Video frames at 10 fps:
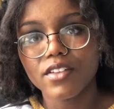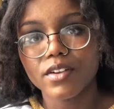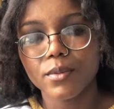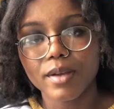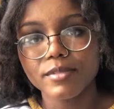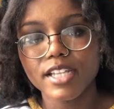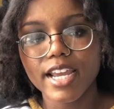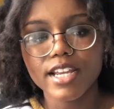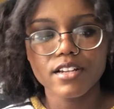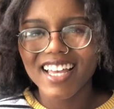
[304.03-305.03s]
their
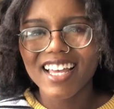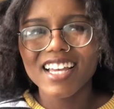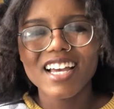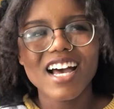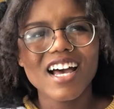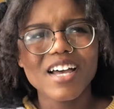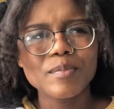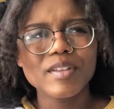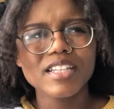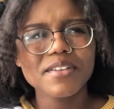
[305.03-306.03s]
website. I
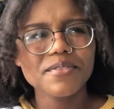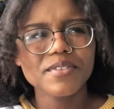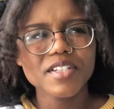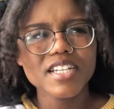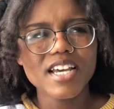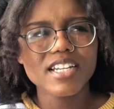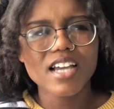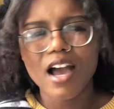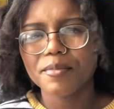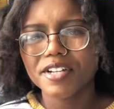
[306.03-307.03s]
believe Funda and
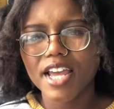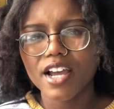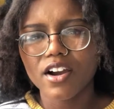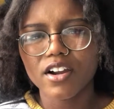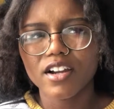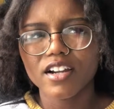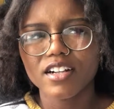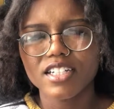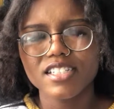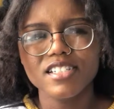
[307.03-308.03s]
Kamernet are
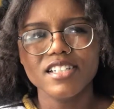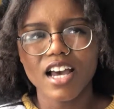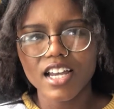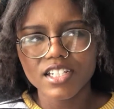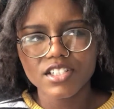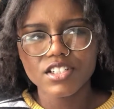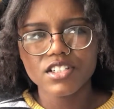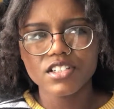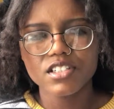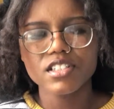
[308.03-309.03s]
in Dutch.
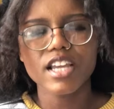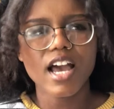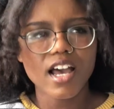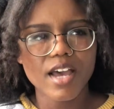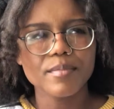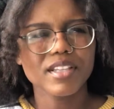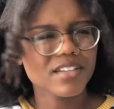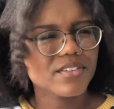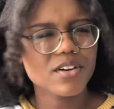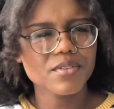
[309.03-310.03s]
Yeah, I believe
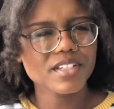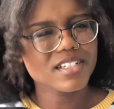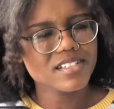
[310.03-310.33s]
they're only in